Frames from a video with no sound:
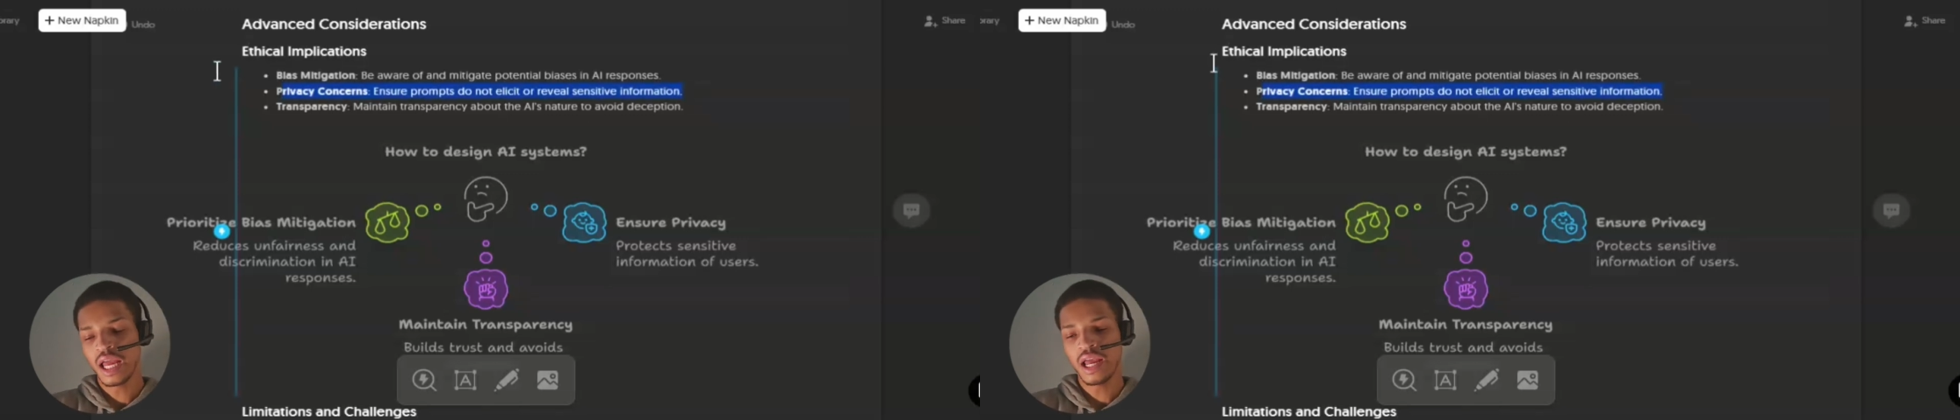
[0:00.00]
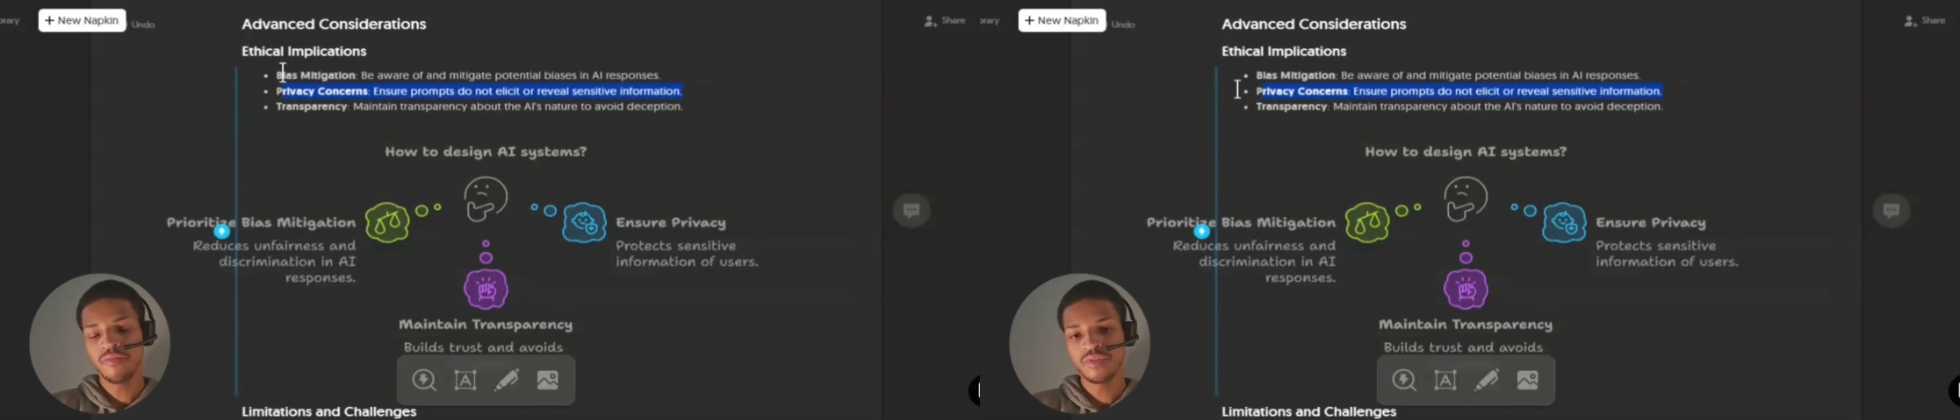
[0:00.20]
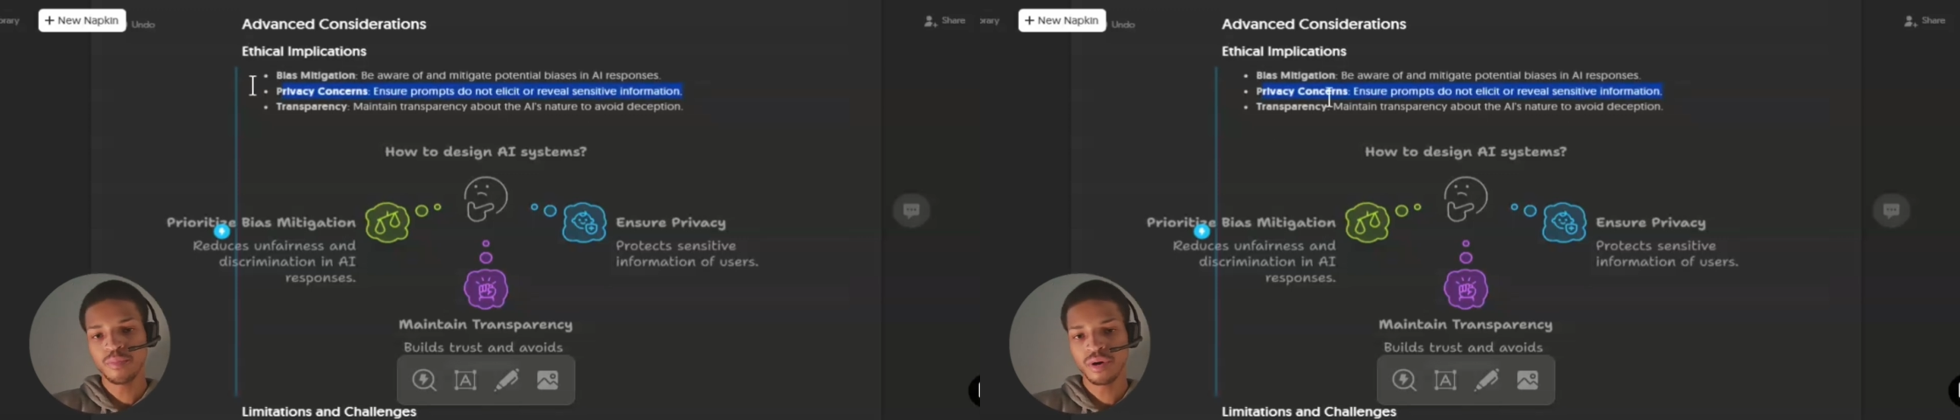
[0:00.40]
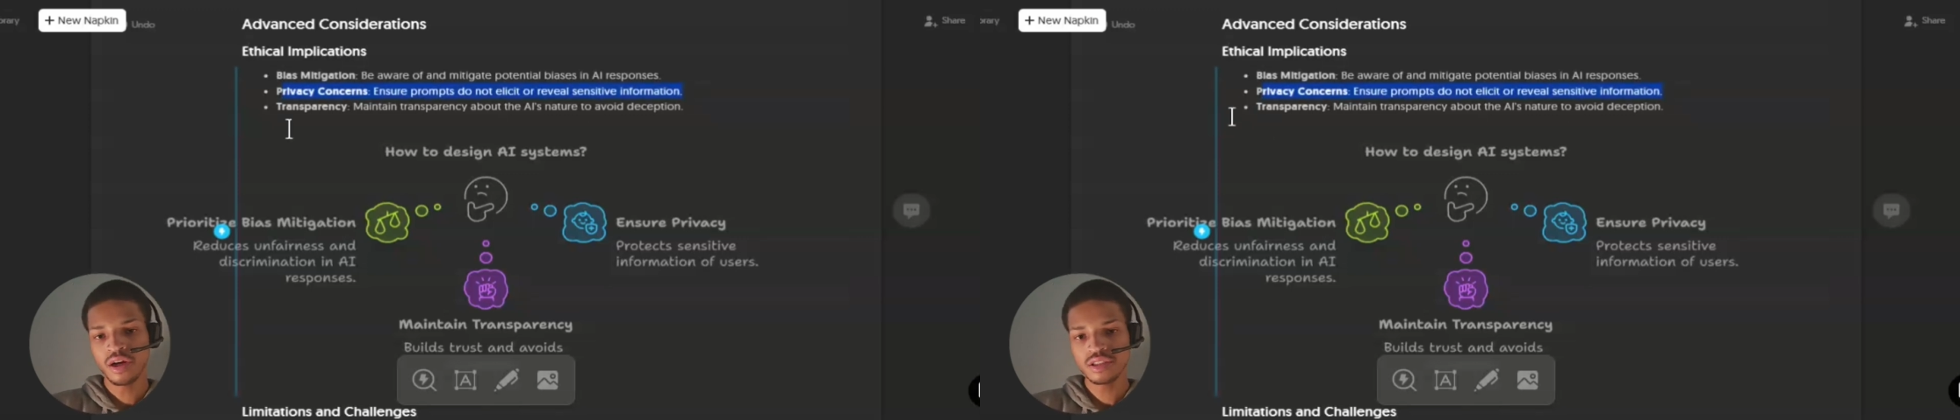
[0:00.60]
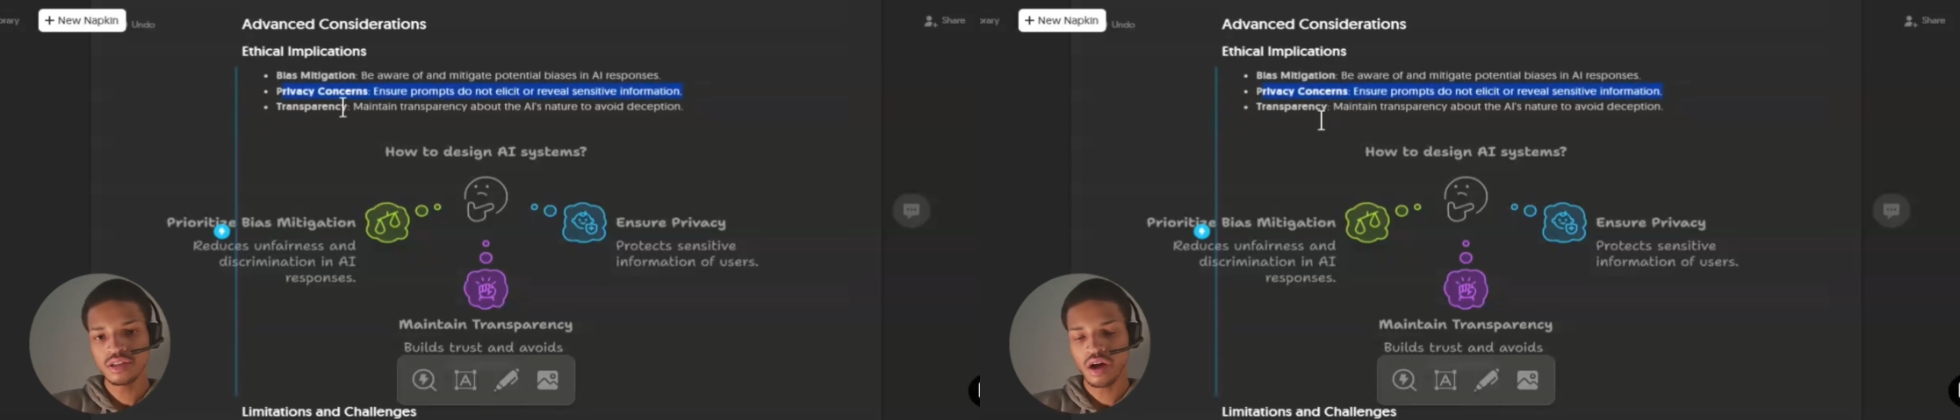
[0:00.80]
if the
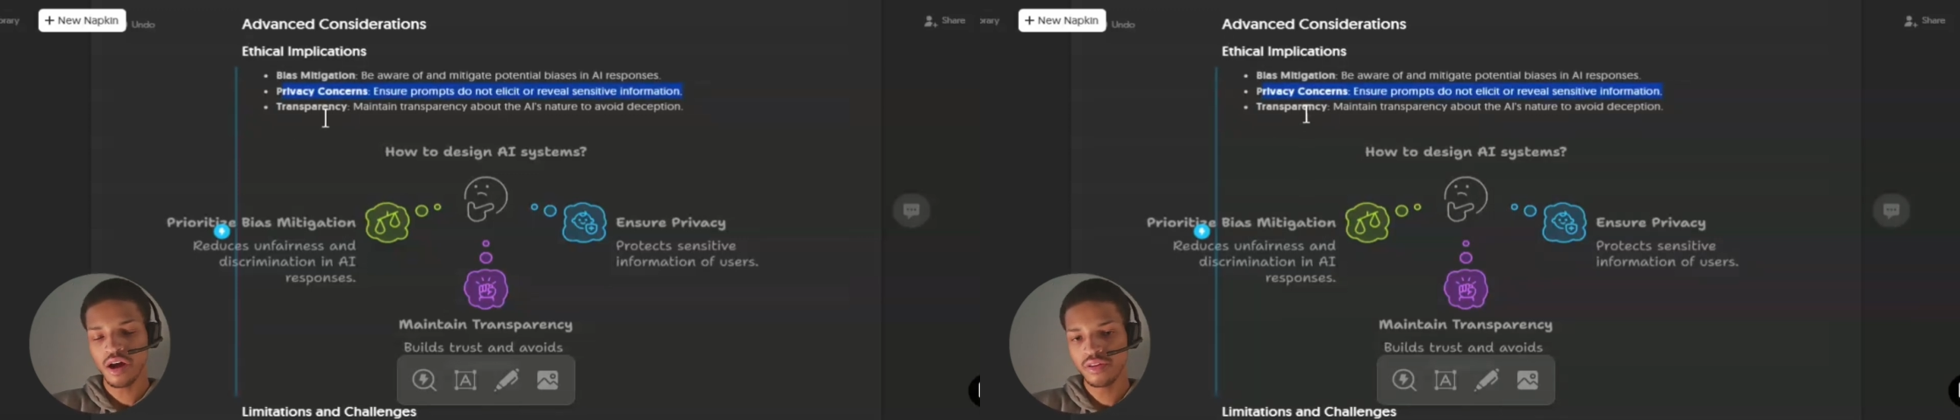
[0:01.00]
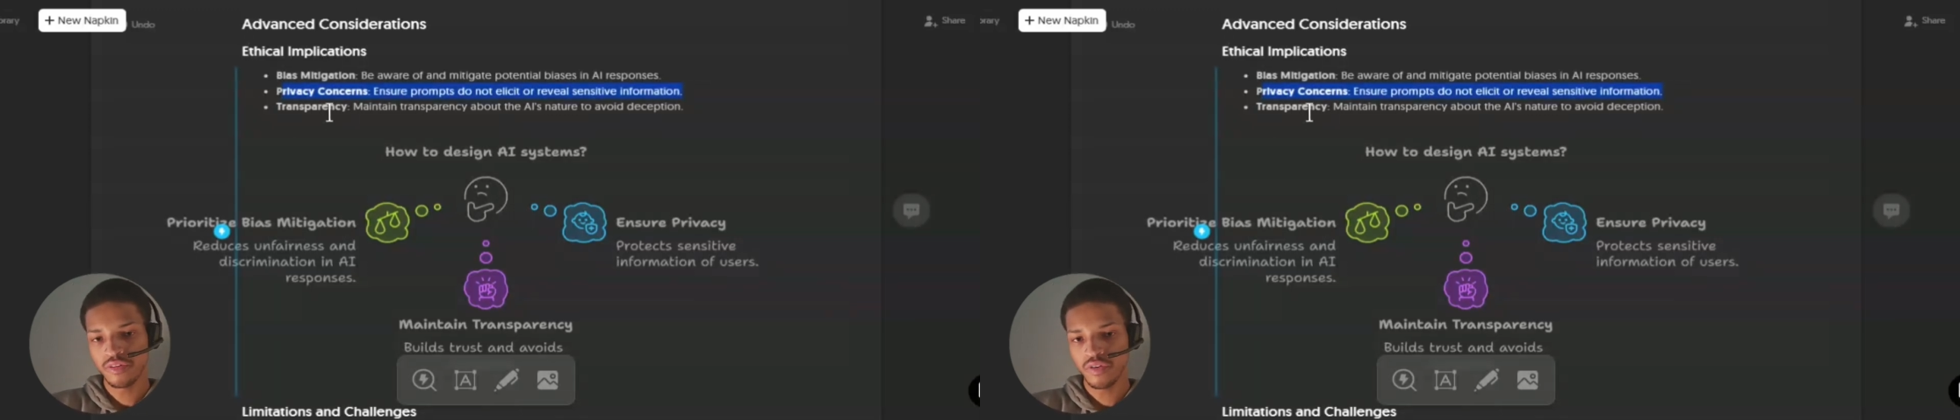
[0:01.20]
person on the